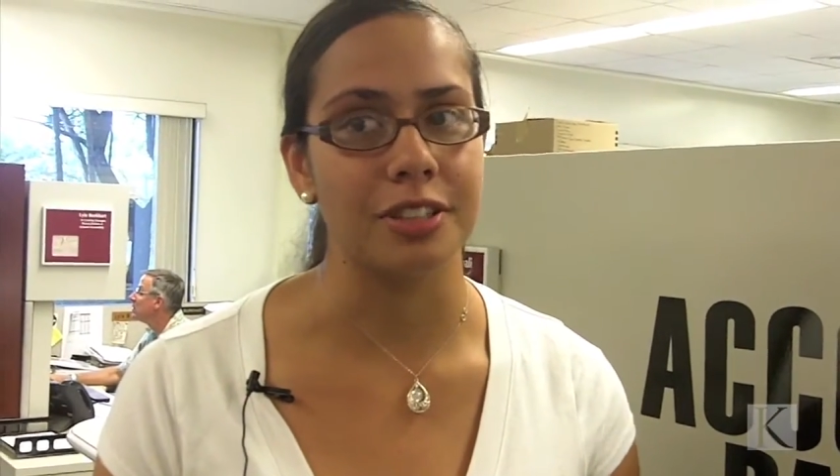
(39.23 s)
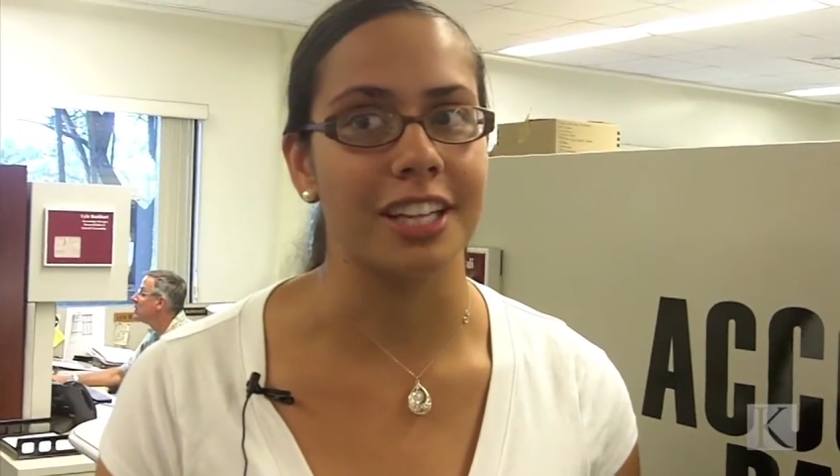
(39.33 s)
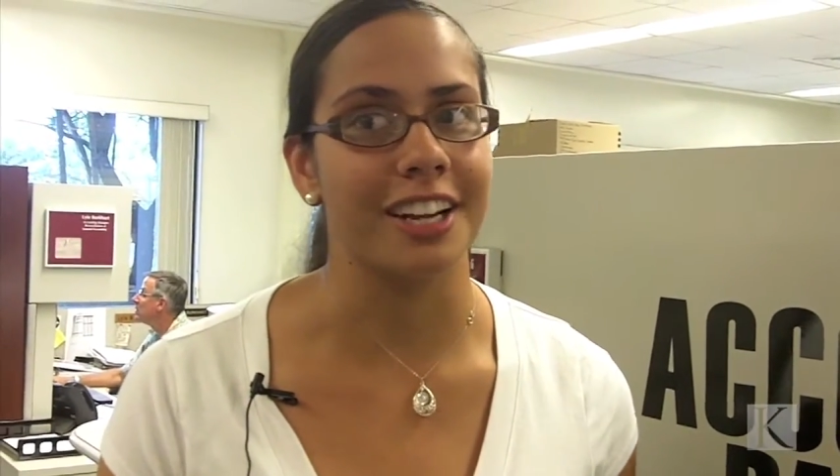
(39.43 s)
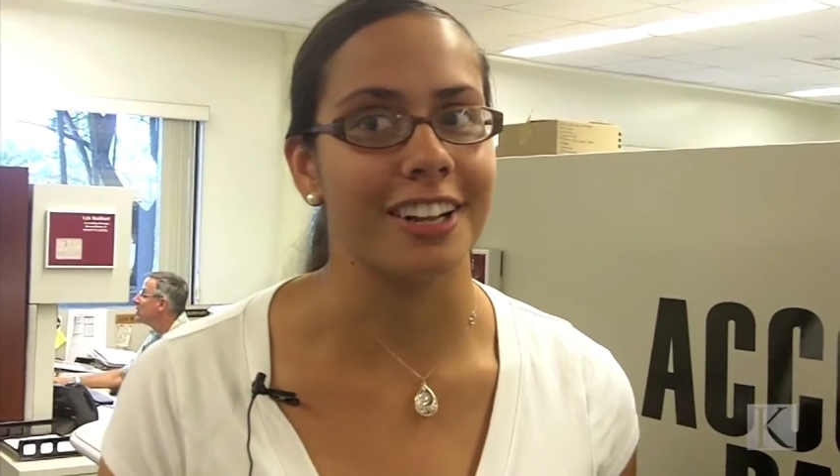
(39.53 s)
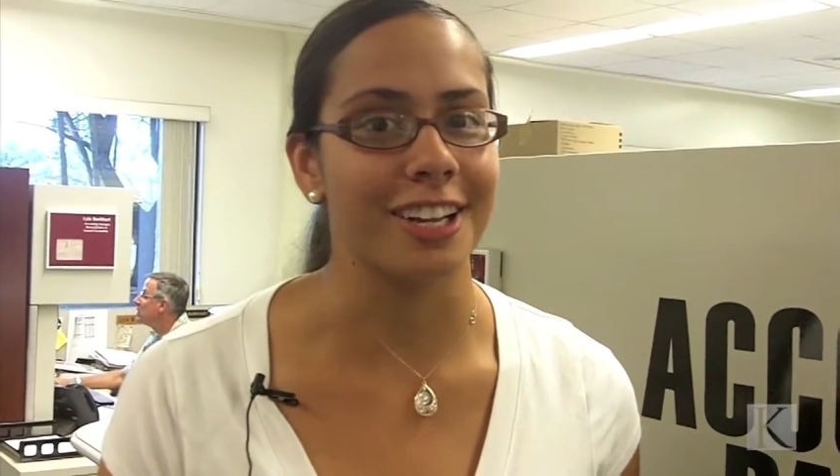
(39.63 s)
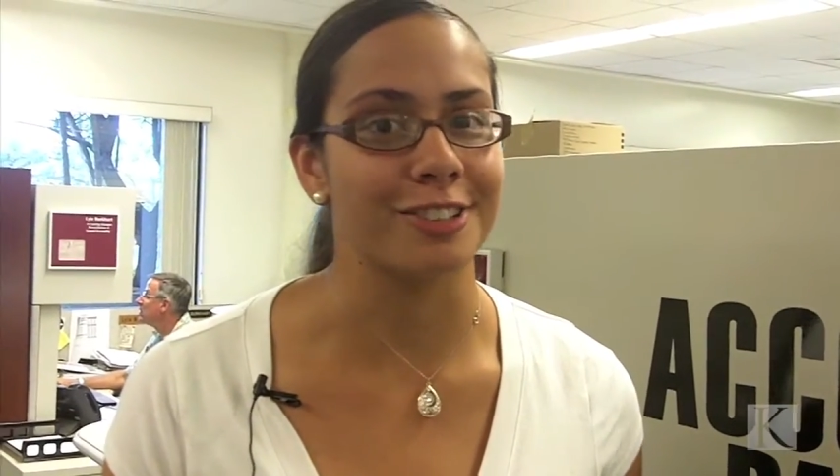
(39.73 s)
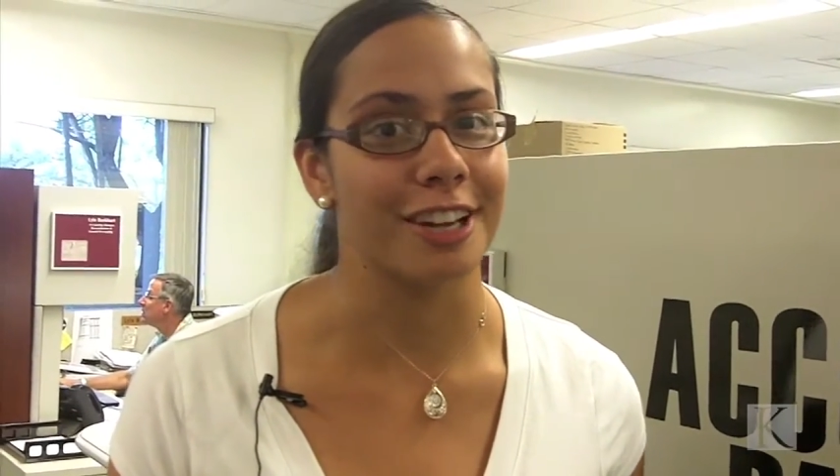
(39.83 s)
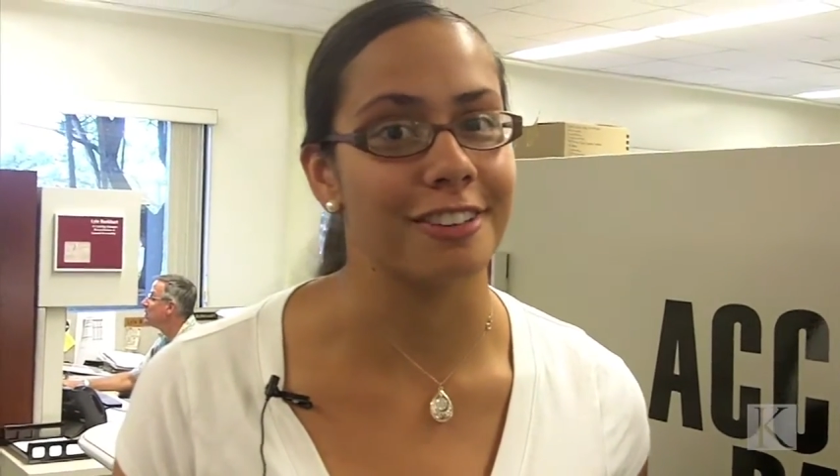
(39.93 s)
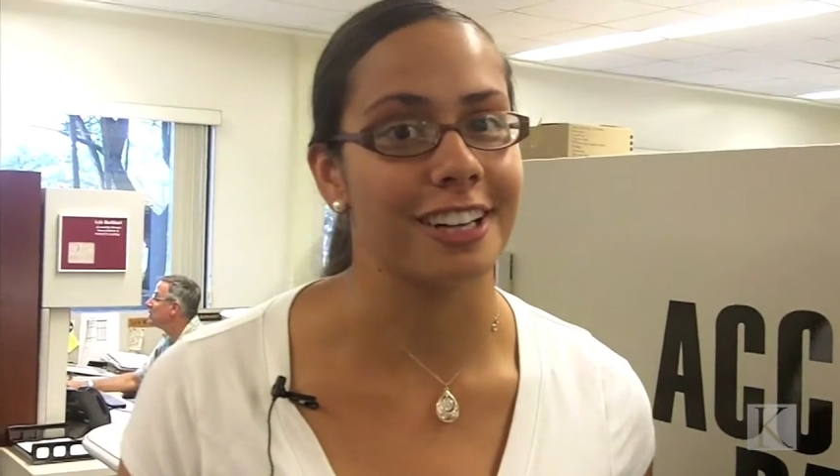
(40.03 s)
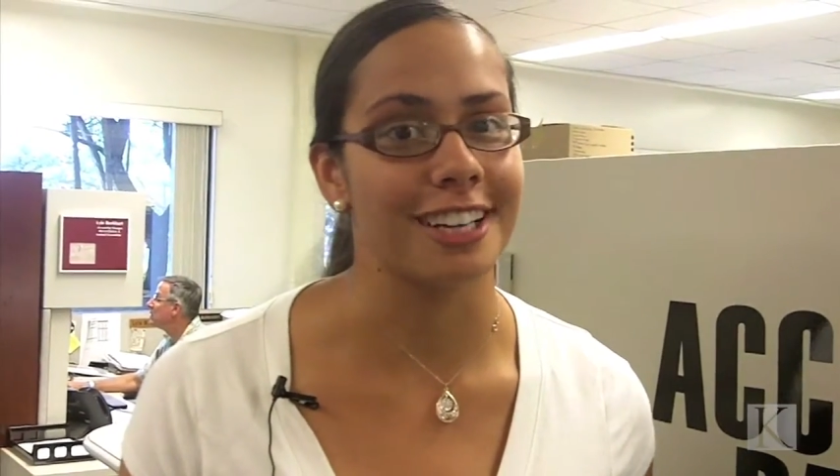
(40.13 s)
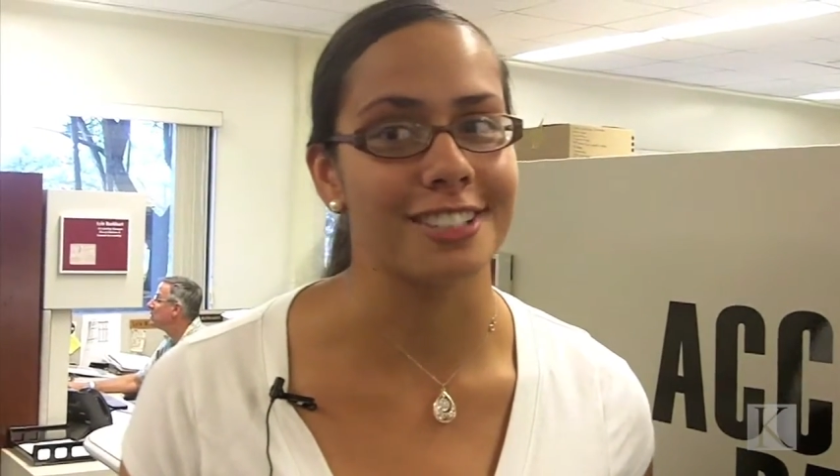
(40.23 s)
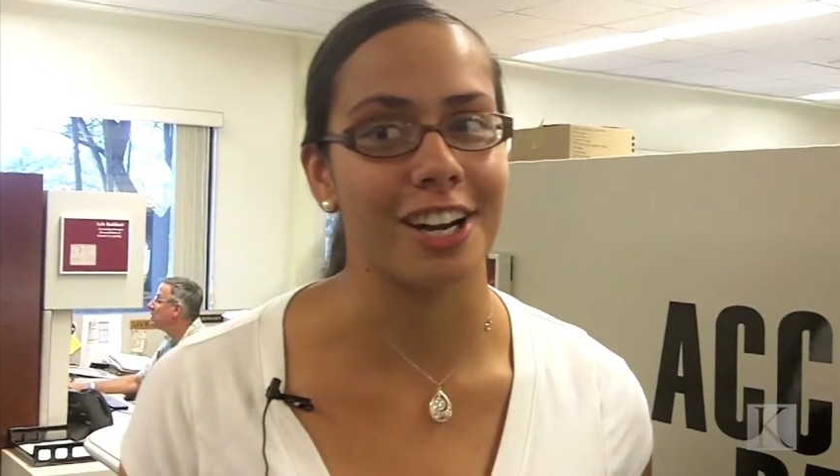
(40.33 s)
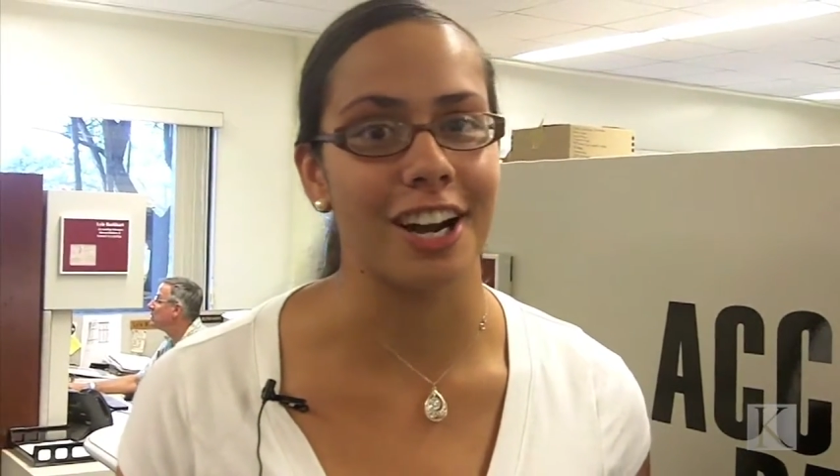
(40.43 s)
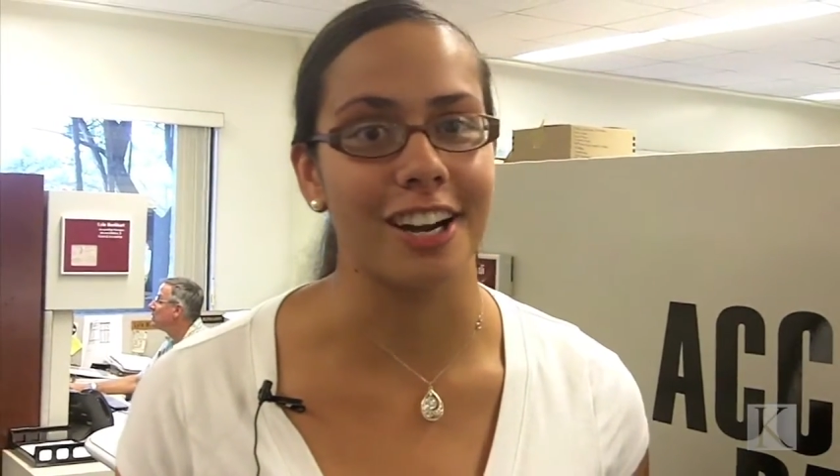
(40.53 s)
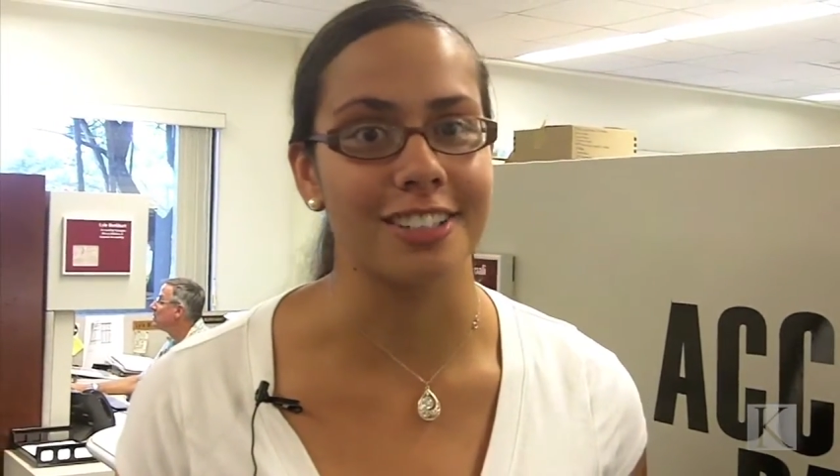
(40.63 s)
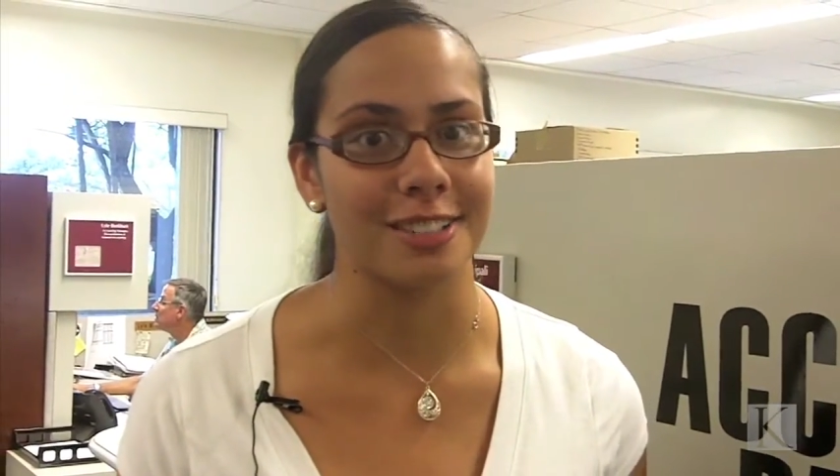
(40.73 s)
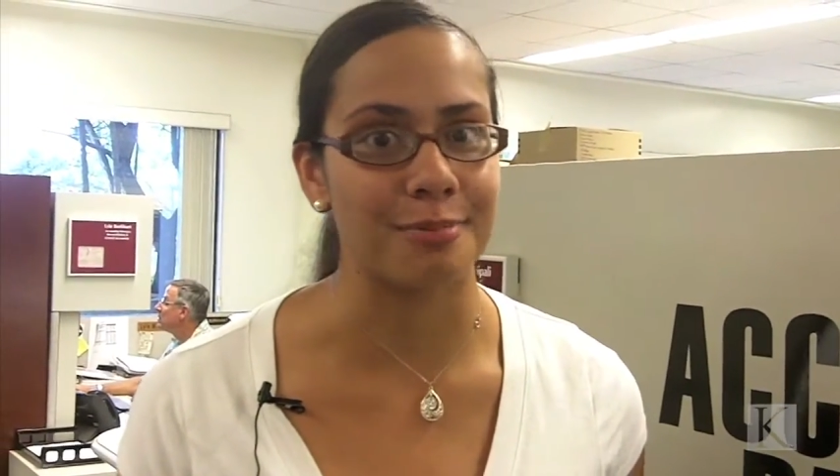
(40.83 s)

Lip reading: When they're like driving nice cars,